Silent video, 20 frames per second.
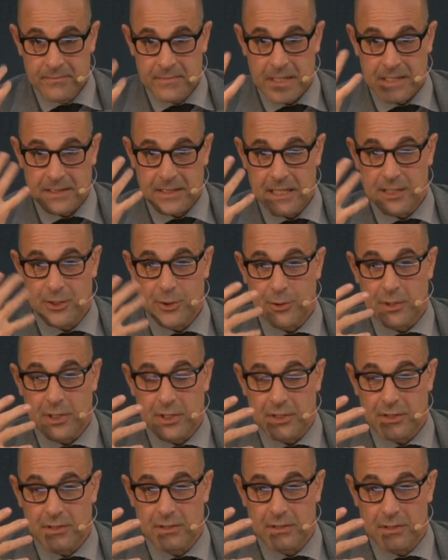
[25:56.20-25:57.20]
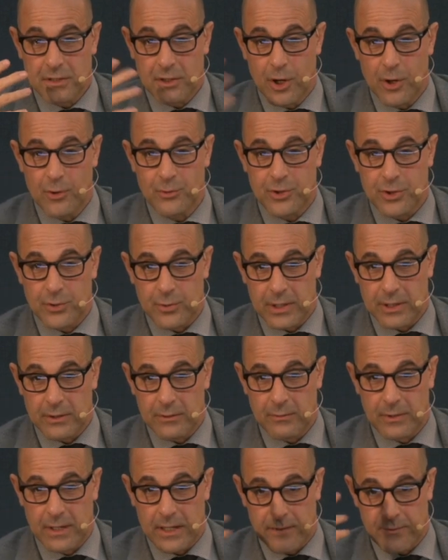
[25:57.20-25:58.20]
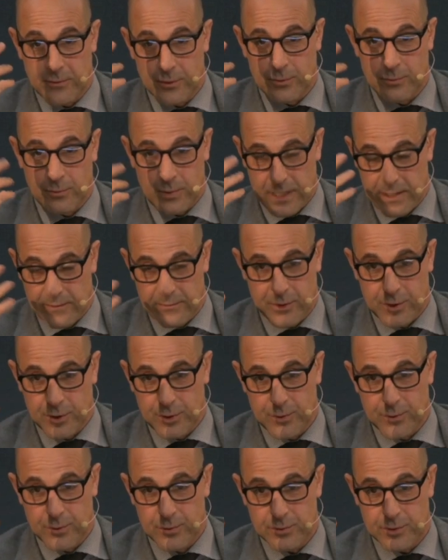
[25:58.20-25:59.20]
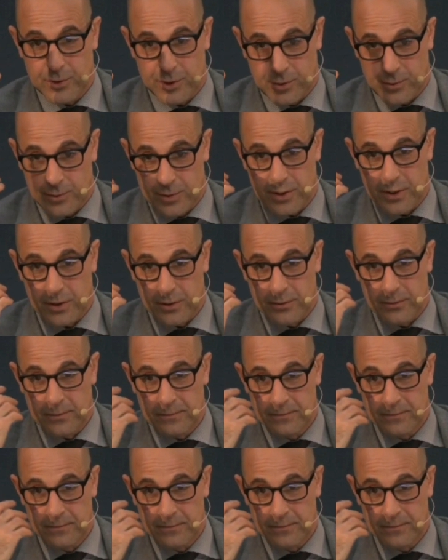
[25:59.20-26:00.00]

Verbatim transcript: and then you can go to it whenever whenever you choose to,